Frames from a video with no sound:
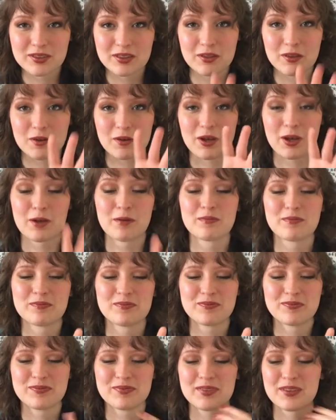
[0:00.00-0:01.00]
Okay.
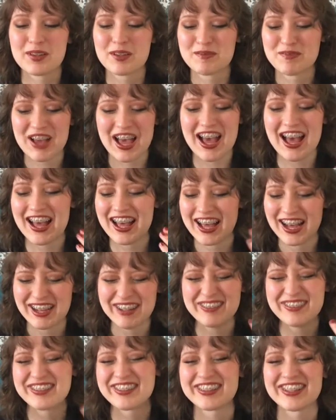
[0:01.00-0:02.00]

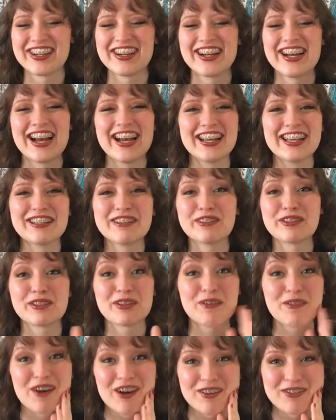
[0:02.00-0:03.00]
I'm sorry, I get
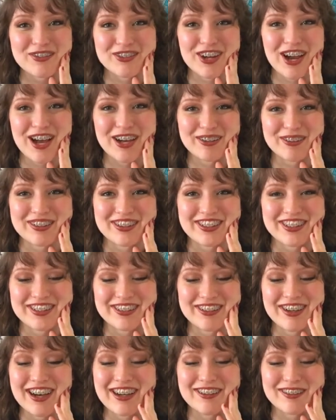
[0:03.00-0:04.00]
so off track with
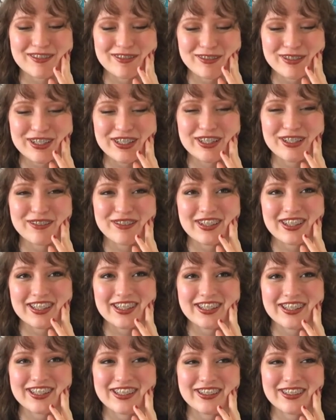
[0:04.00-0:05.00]
you. I really, really
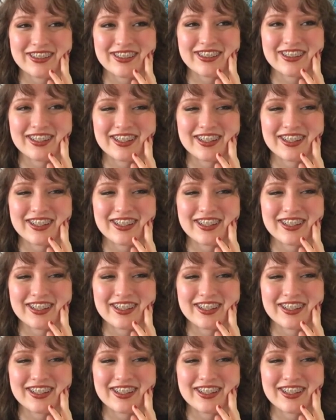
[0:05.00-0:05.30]
do.